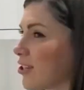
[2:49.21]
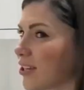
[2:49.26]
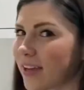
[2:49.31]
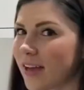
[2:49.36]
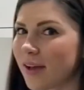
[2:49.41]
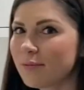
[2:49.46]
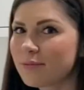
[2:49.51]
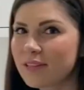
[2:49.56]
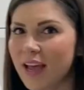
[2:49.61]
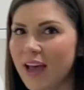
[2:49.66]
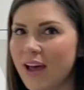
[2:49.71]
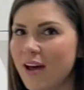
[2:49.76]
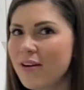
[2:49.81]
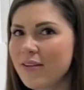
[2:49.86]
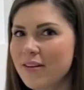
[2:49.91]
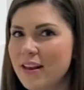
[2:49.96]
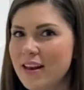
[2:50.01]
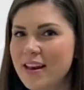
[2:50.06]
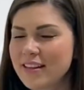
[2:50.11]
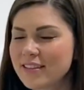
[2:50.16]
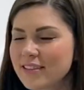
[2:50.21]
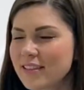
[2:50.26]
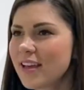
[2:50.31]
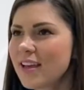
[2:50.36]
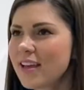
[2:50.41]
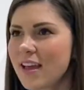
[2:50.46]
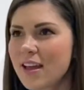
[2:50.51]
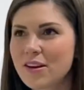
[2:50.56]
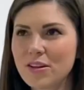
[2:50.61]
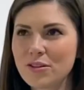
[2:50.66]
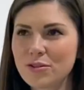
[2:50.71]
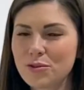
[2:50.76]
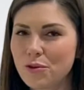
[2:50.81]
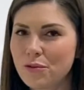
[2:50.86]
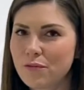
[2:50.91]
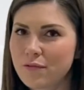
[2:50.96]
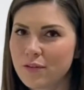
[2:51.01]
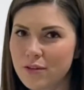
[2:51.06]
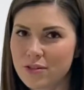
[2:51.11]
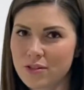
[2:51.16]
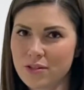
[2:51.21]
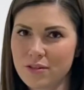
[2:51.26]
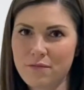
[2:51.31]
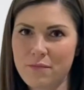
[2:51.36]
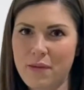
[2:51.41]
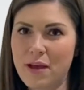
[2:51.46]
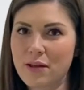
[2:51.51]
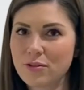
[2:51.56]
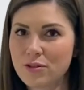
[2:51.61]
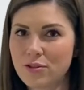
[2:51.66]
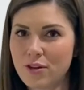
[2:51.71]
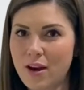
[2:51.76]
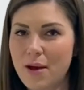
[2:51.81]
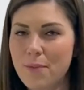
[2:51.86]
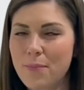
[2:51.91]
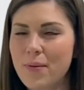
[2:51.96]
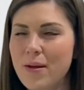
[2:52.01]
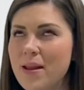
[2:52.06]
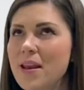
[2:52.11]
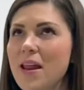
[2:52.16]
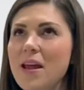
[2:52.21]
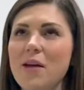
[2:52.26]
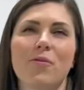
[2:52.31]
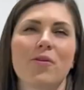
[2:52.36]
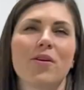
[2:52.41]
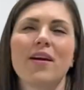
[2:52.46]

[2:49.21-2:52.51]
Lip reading: come down, and it's like an adult version of Mousetrap. We're